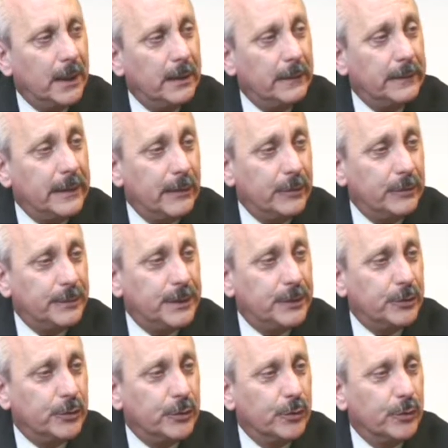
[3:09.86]
That would
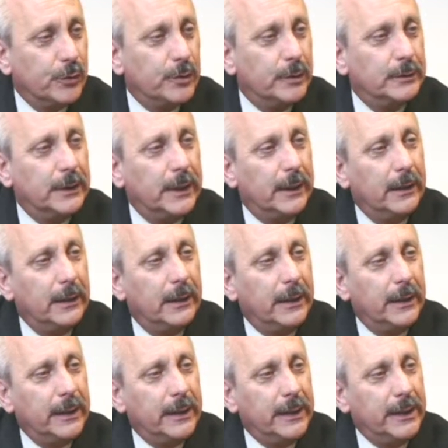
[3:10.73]
be true.
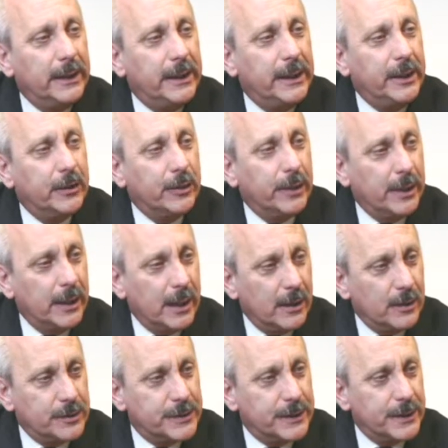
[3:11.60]
Here in
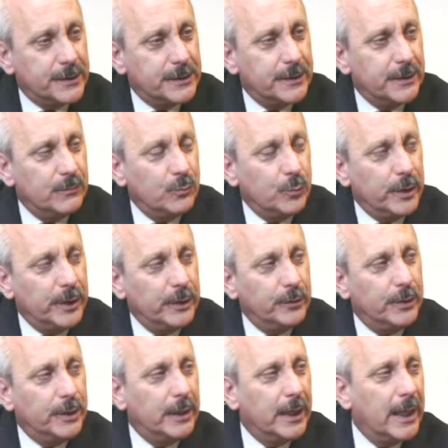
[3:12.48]
our system, we
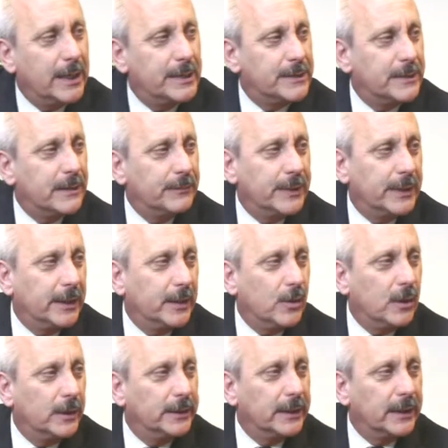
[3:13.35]
utilize something
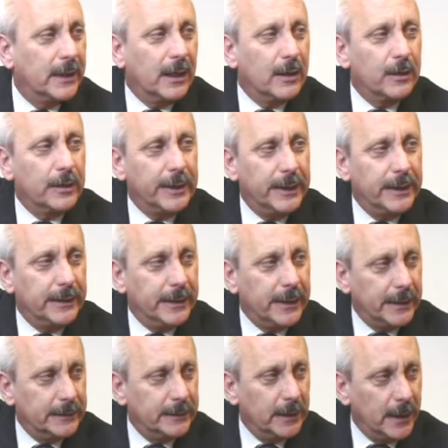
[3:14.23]
called a guardian
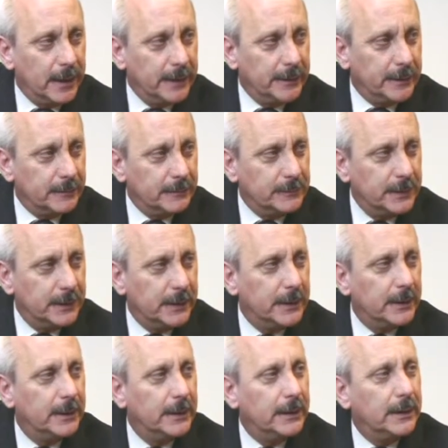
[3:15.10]
ad litem,
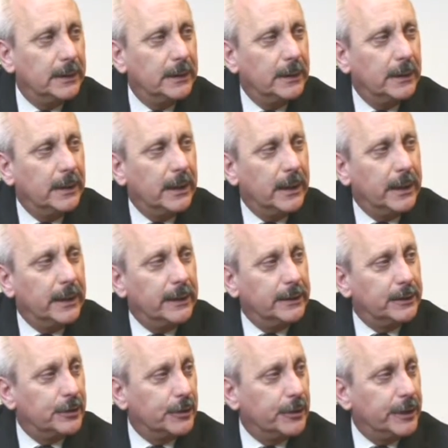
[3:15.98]

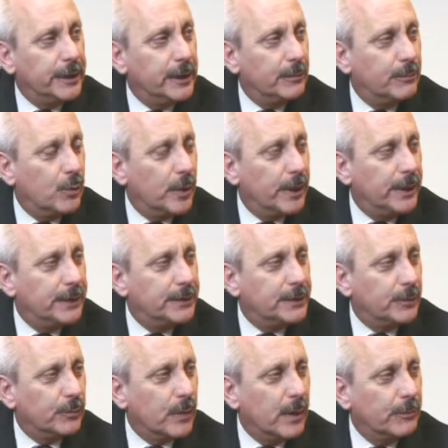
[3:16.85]
an attorney appointed
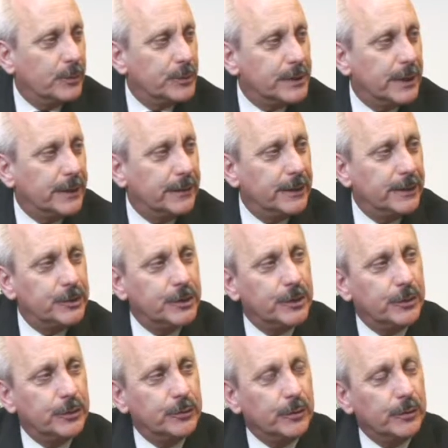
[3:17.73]
to represent the
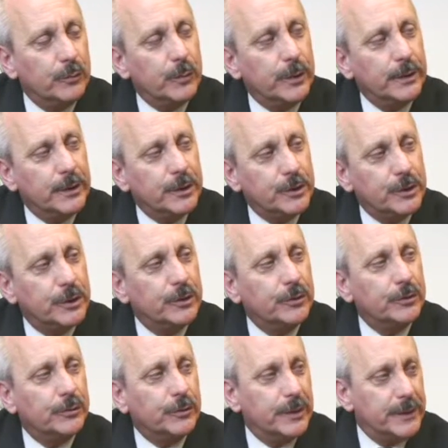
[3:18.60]
children when the
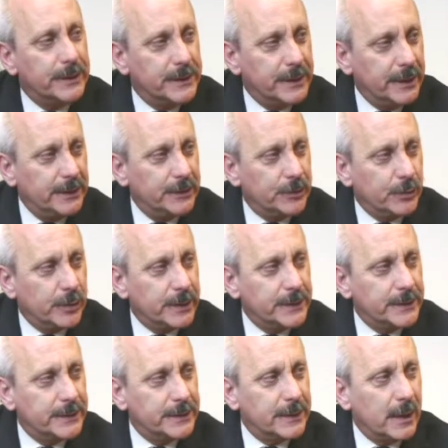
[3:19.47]
children's
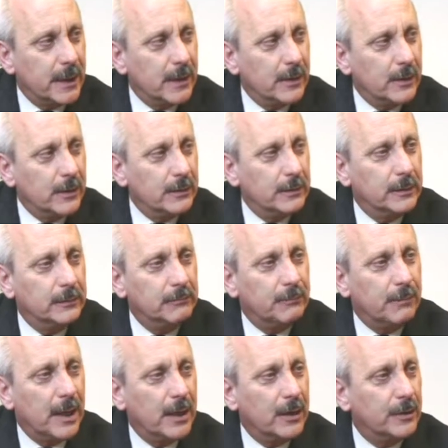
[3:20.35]
interests are
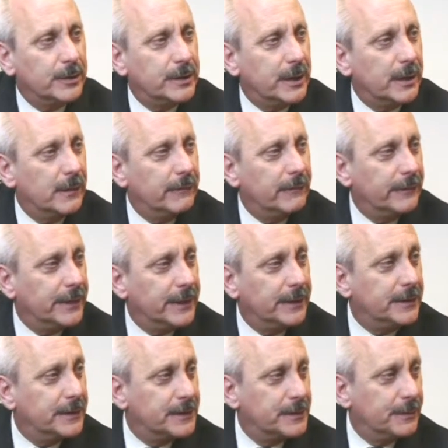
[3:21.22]
part of
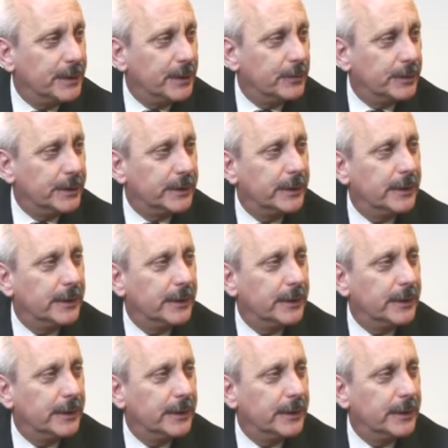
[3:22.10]
the dispute.